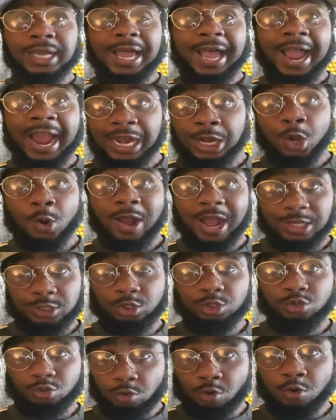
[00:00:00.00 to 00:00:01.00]
I know how
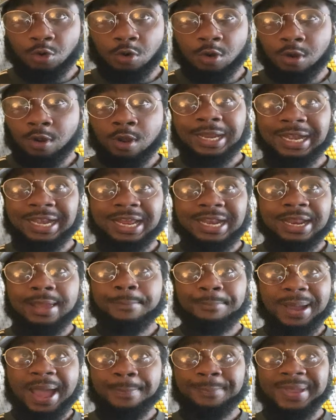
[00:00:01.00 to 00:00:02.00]
to score.
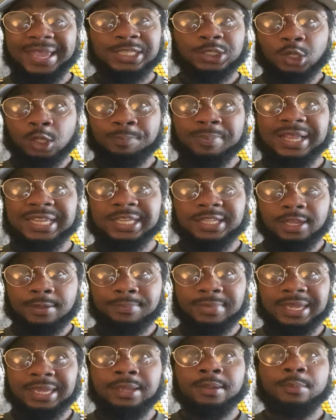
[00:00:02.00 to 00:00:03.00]
Kylian Mbappe is not better
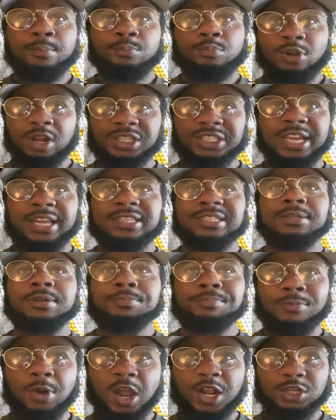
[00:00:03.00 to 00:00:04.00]
than me. Project
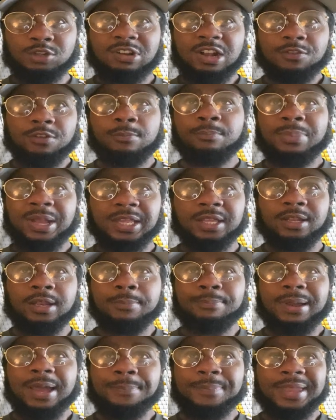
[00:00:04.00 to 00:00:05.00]
Marcus Rashford better
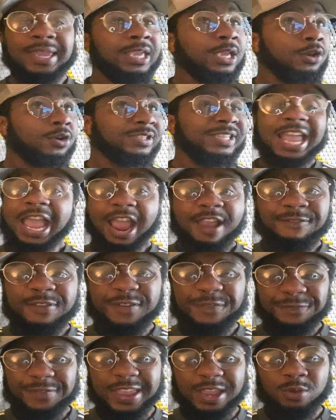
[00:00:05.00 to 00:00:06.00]
than Mbappe. Because
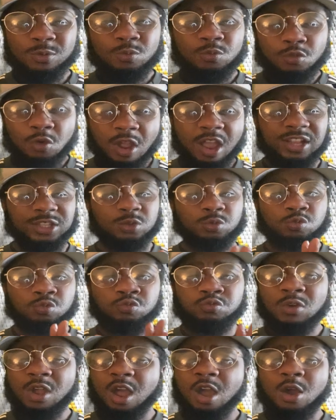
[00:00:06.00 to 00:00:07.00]
everything worked
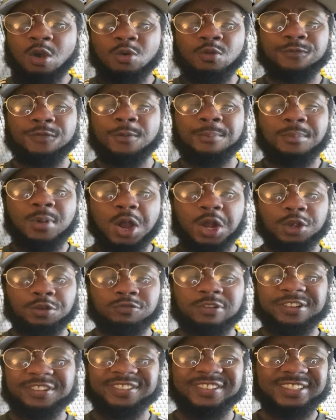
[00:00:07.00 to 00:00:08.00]
well for Marcus
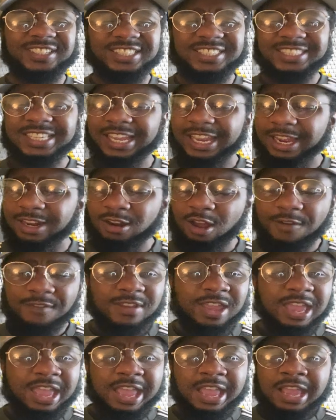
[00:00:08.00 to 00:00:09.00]
Rashford in the second
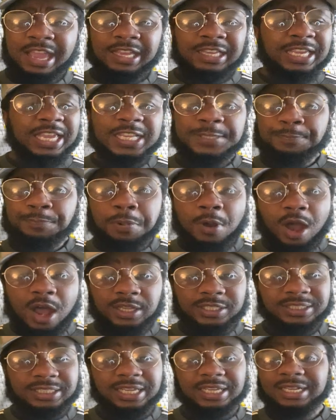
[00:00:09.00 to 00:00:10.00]
half. His
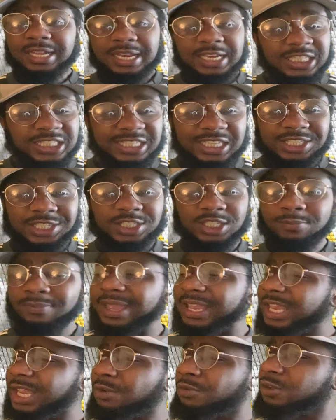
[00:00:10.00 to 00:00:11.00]
passing and his decision
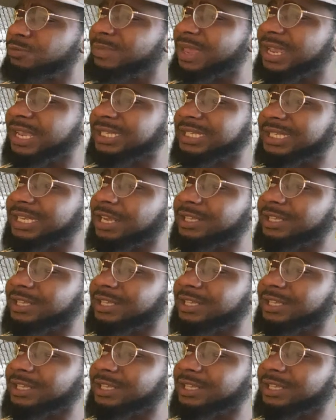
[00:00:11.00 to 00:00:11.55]
making was making sense.